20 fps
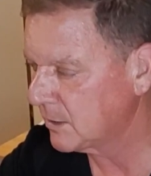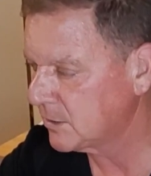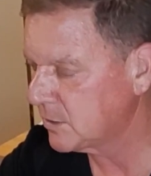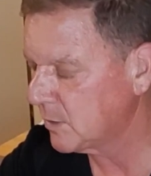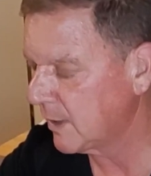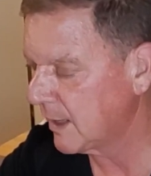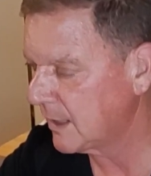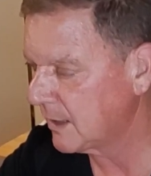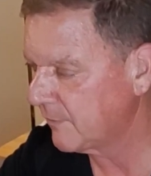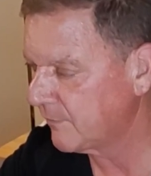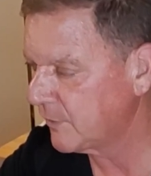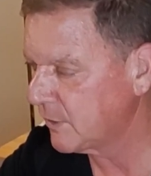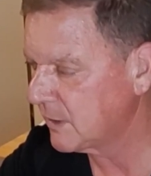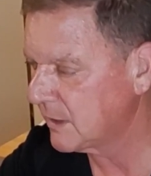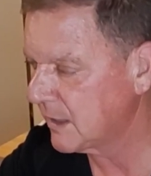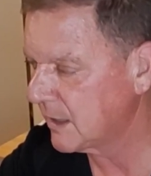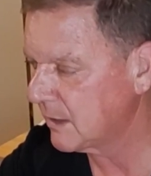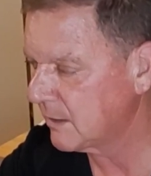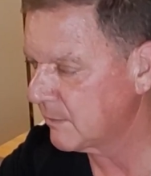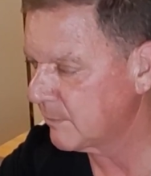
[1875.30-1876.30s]
Joanna, if you
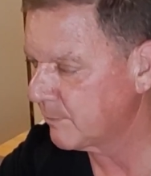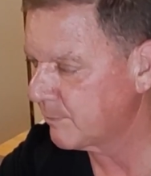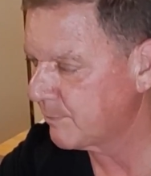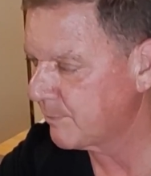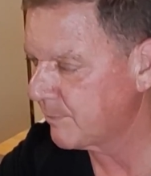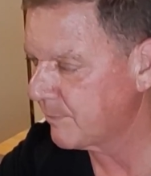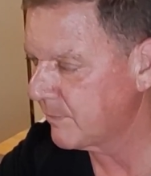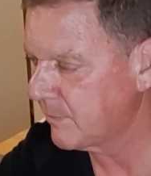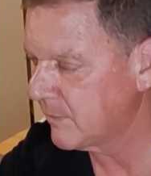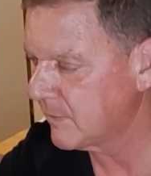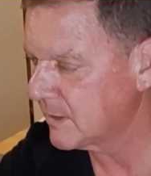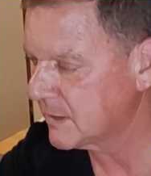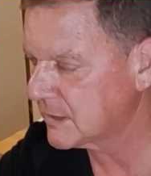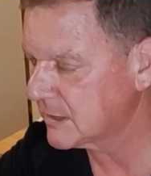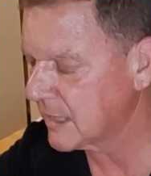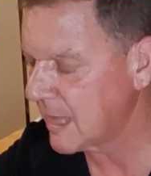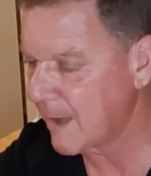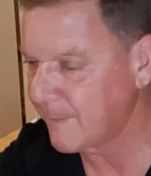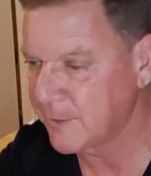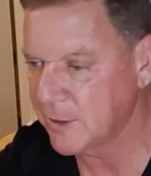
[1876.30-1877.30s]
think
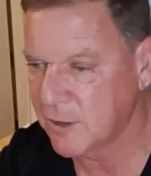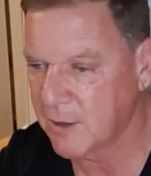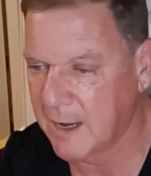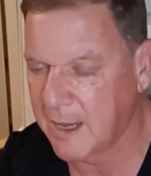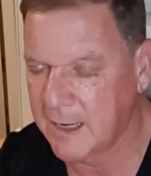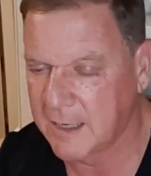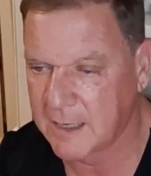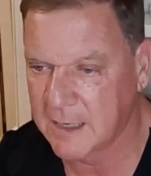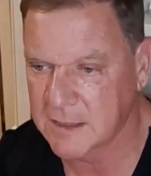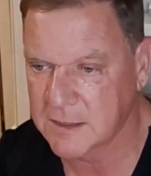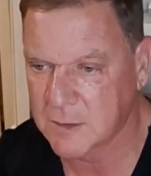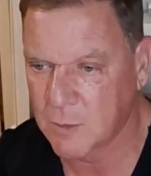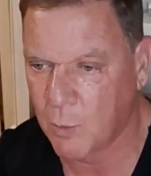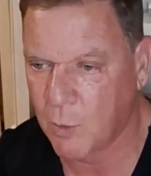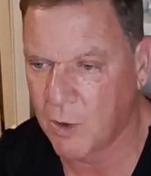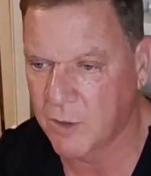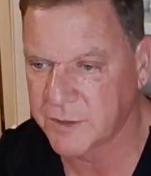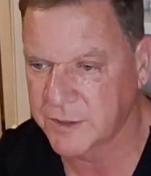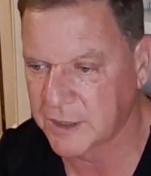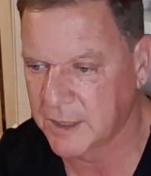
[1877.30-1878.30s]
slapping your head against the
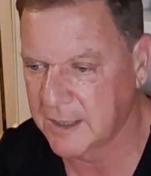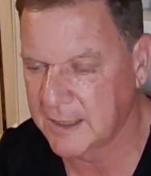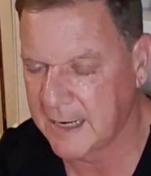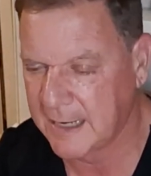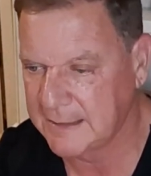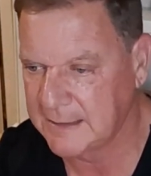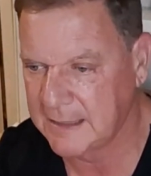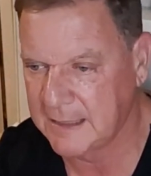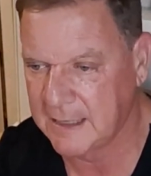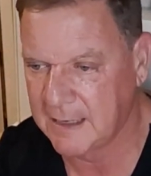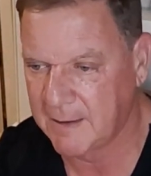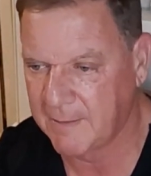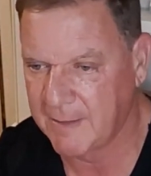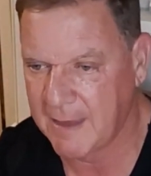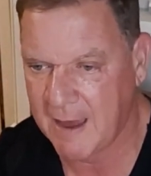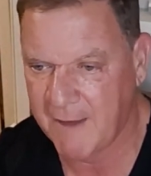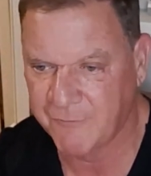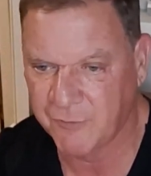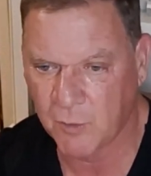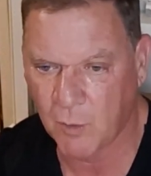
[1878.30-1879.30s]
wall is a good idea,
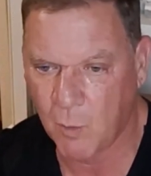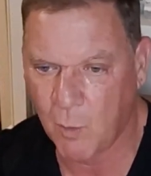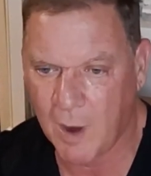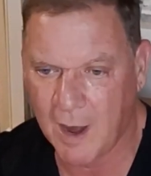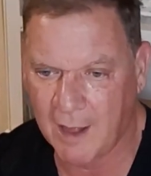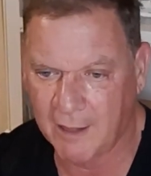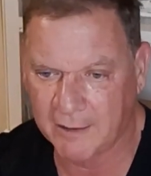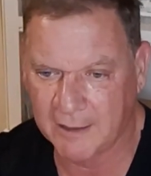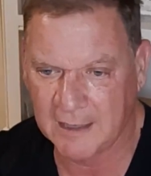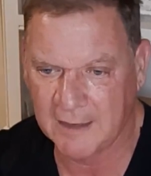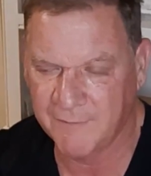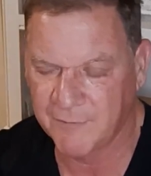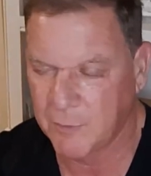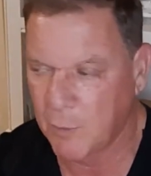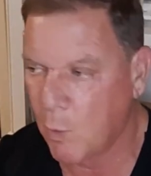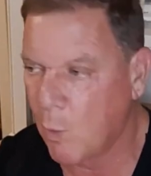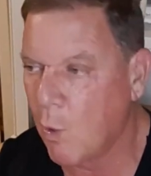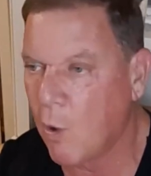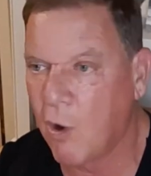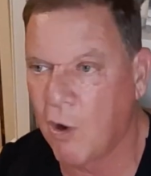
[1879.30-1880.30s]
after a while, even
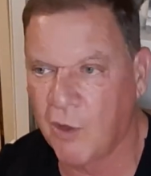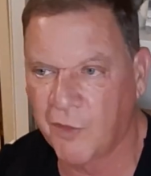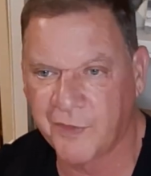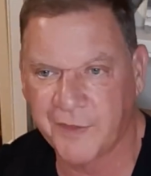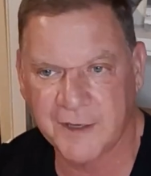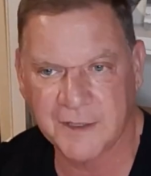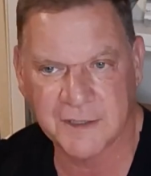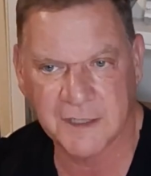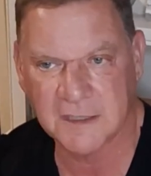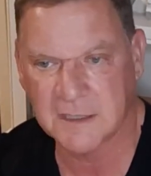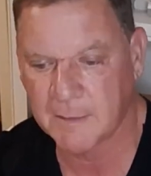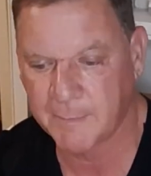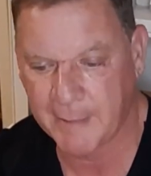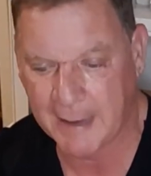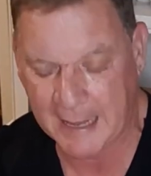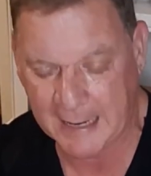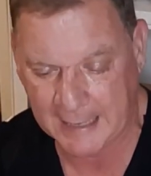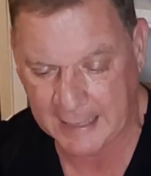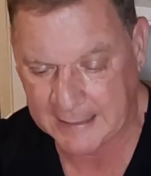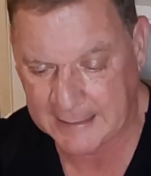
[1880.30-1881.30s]
the wall thinks it's a
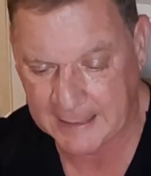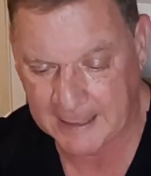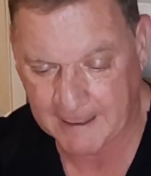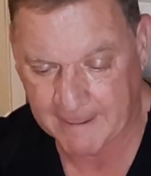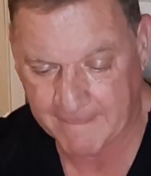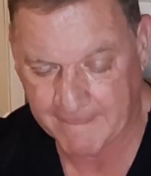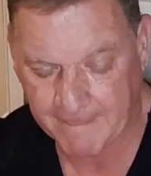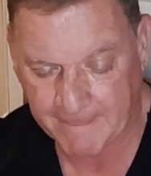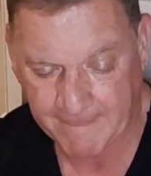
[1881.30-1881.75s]
bad idea.